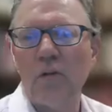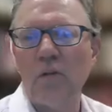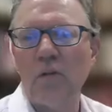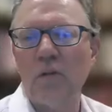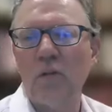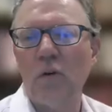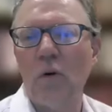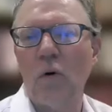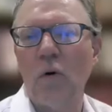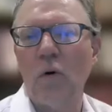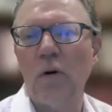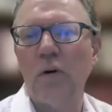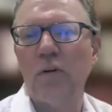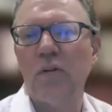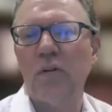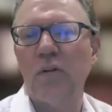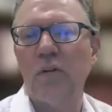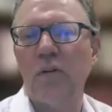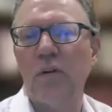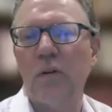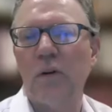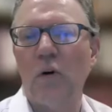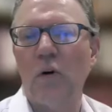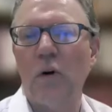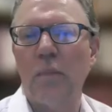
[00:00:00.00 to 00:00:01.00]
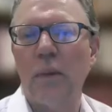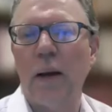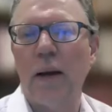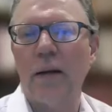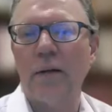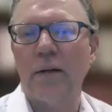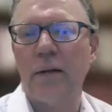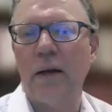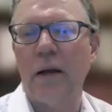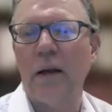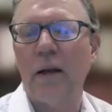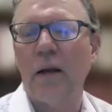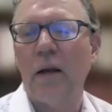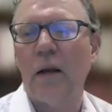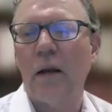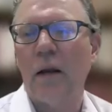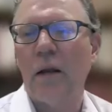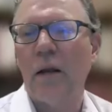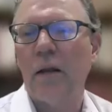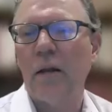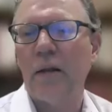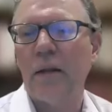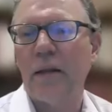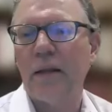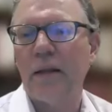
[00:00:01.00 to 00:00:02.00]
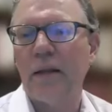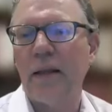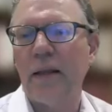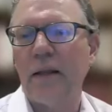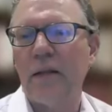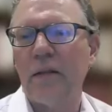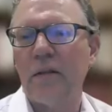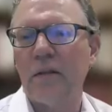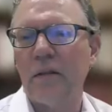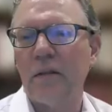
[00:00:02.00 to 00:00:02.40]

scores, going back to that, they